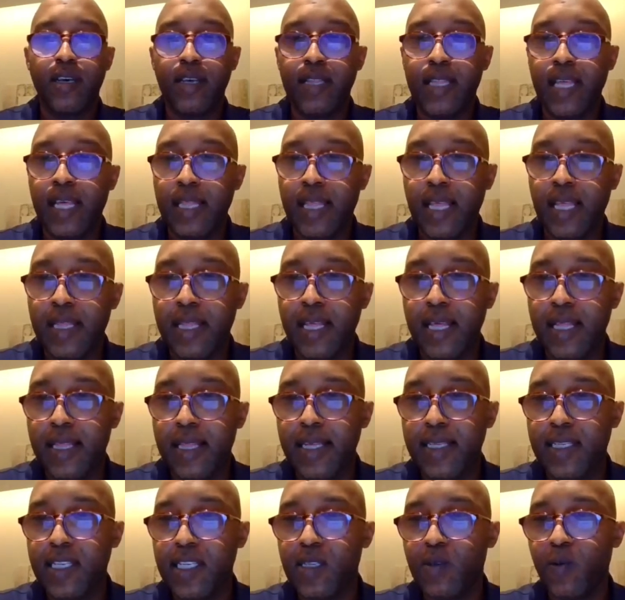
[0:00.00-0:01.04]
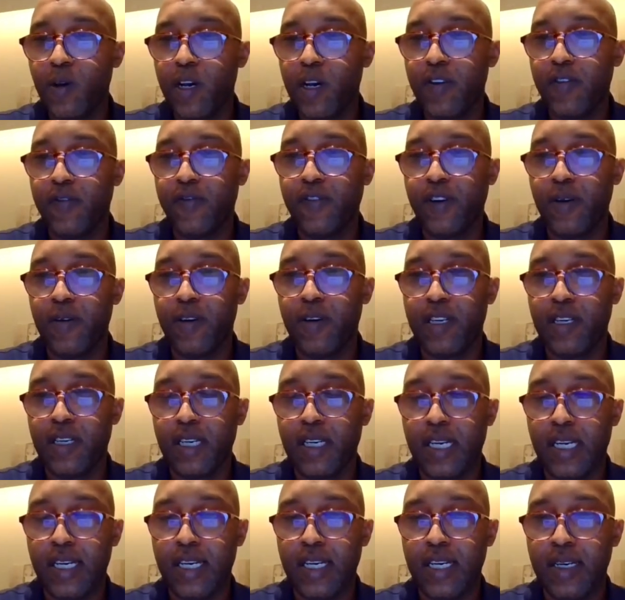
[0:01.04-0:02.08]
this is one of
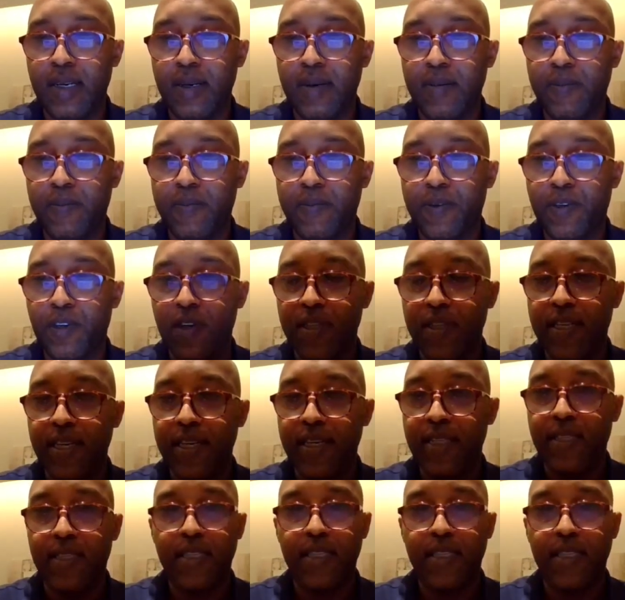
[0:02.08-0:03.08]
our products.